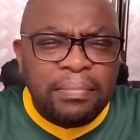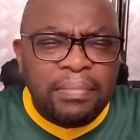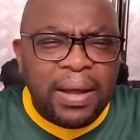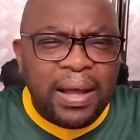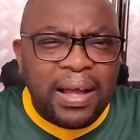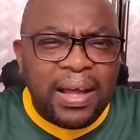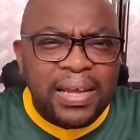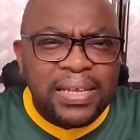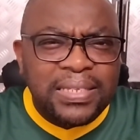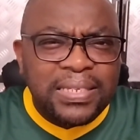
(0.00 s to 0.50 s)

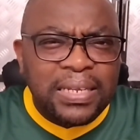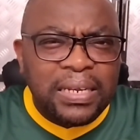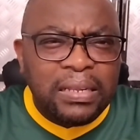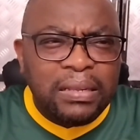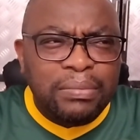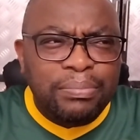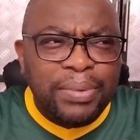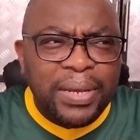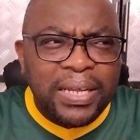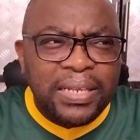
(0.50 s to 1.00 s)
my eyes a
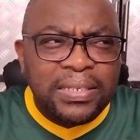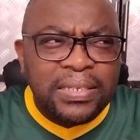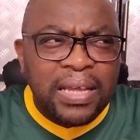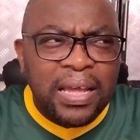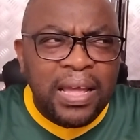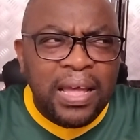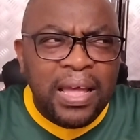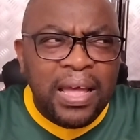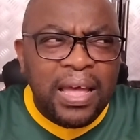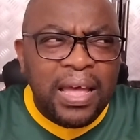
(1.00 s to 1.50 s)
little bit
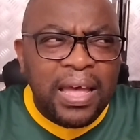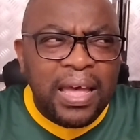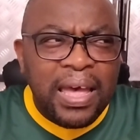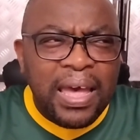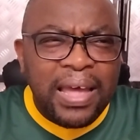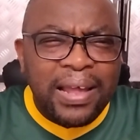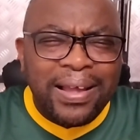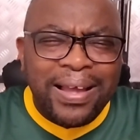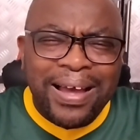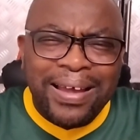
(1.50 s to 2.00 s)

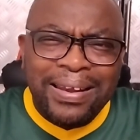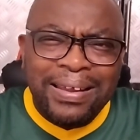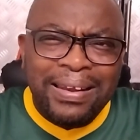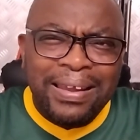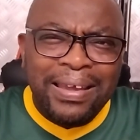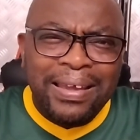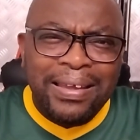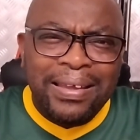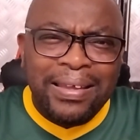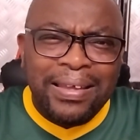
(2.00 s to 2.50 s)
and kind of
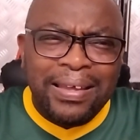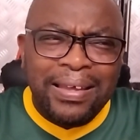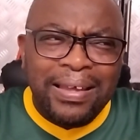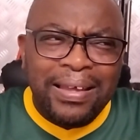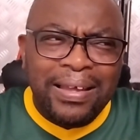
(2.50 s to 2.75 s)
like,